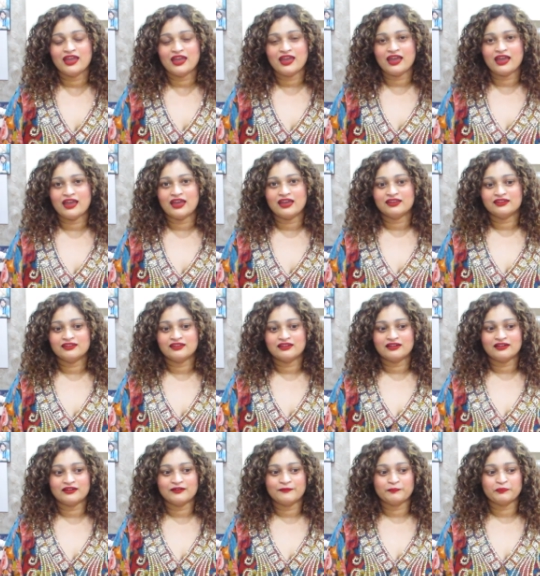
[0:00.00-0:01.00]
and
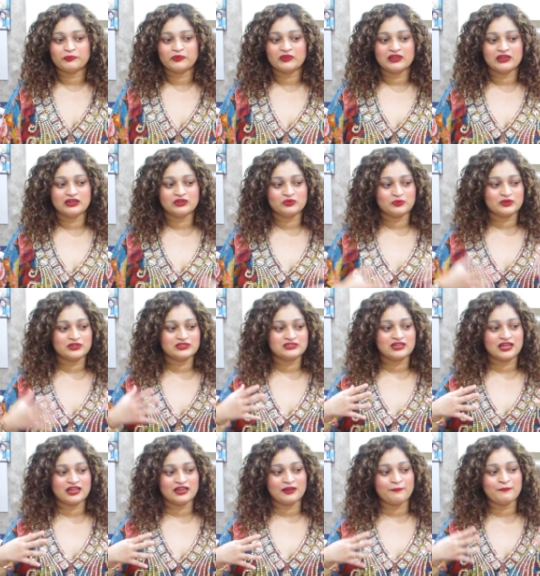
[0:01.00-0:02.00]
um, it was
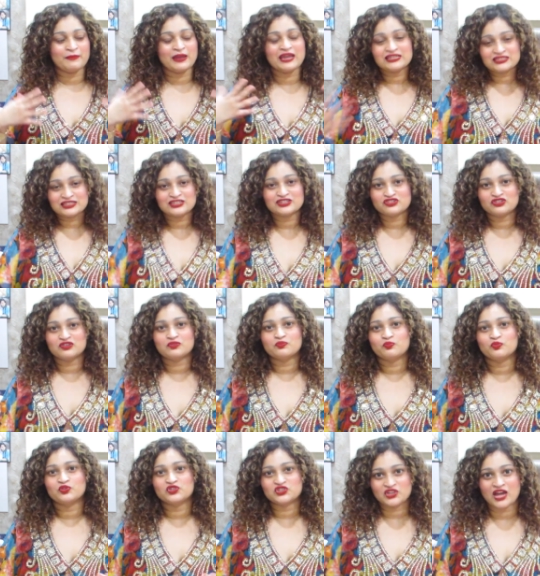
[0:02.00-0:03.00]
an amazing trip
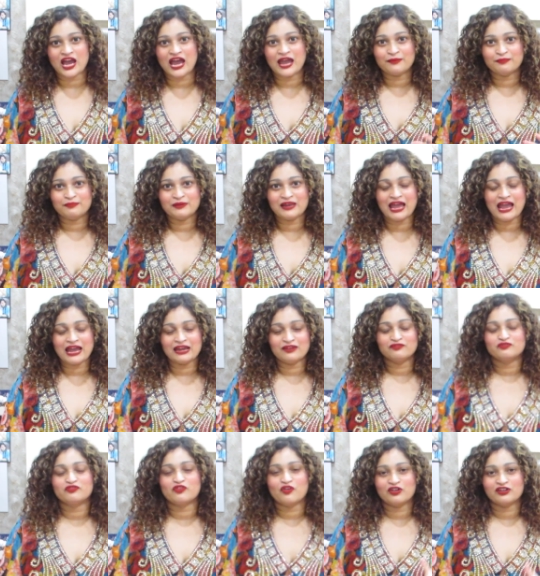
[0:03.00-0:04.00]
which I planned
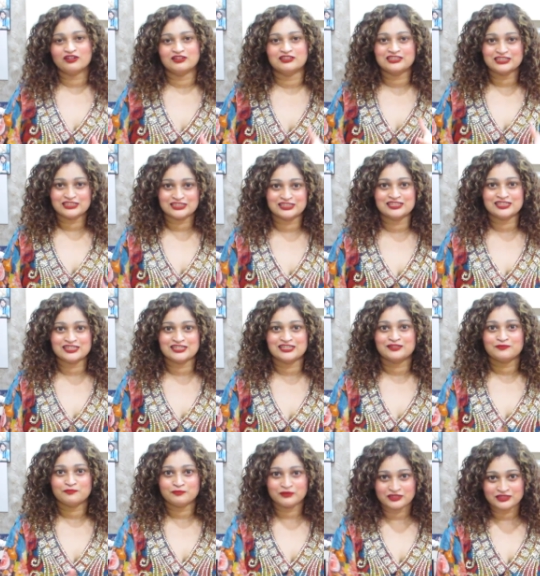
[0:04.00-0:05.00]
for her
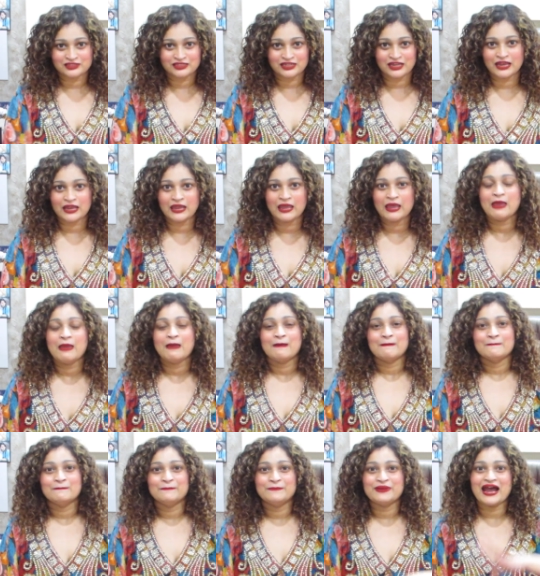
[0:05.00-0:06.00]
60th birthday
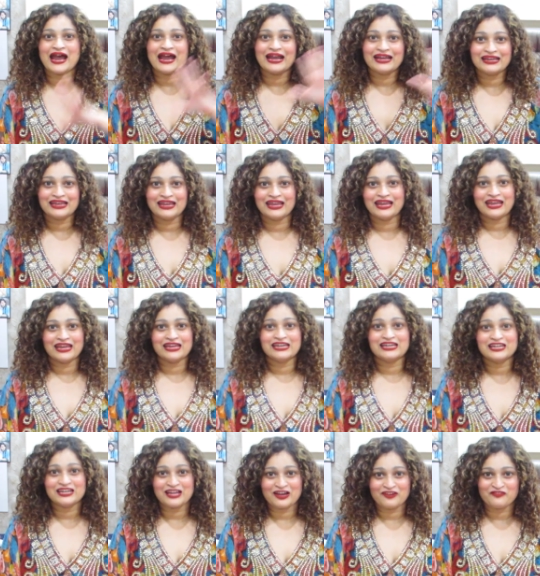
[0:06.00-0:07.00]
back
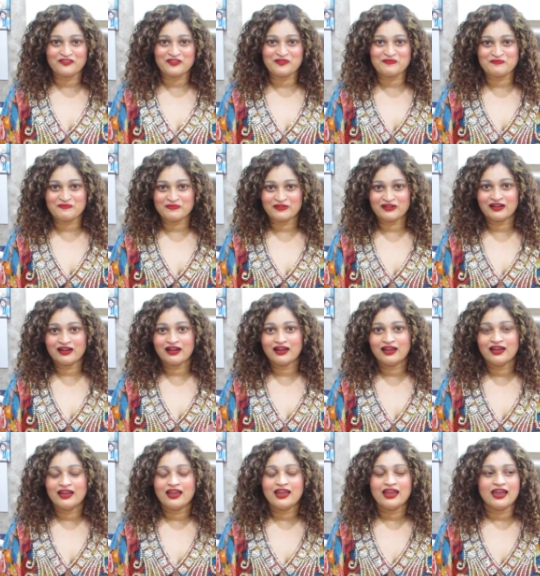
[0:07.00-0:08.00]
in November
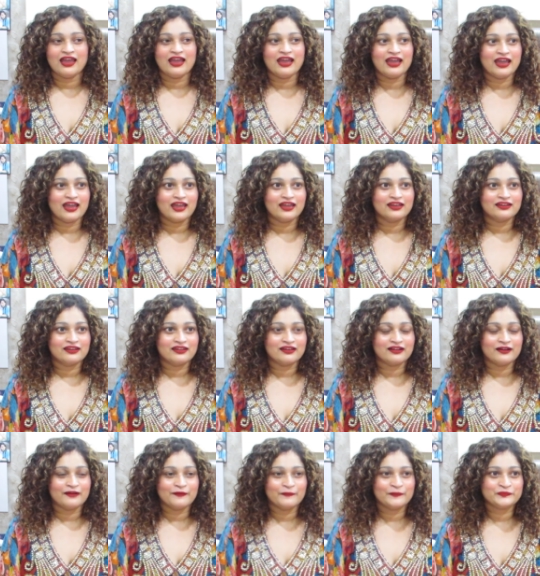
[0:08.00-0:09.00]
and
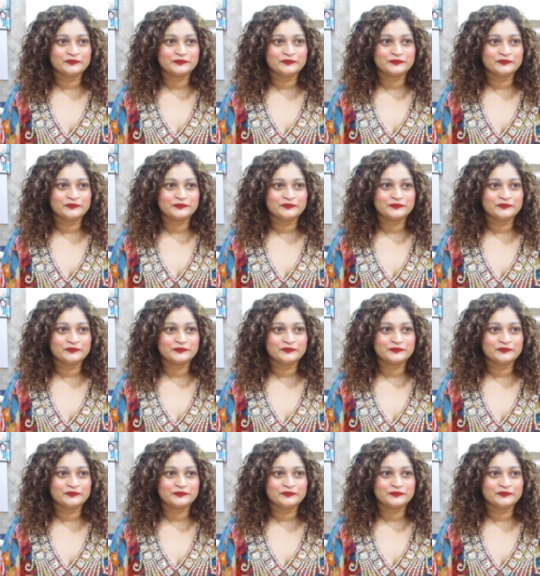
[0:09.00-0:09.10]
uh,